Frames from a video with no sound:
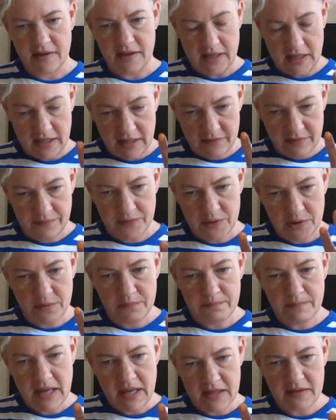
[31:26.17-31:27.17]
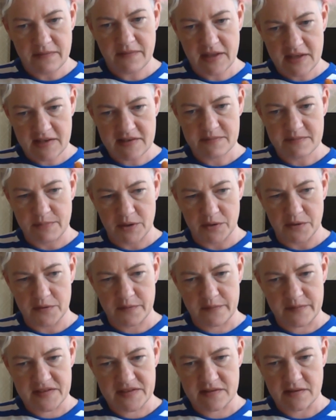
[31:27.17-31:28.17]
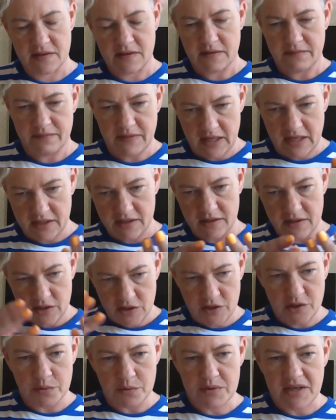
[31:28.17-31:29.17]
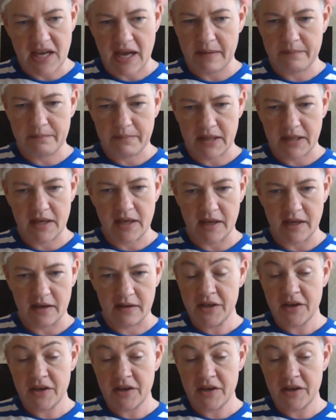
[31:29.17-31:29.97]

If you make these moves, then you can be here.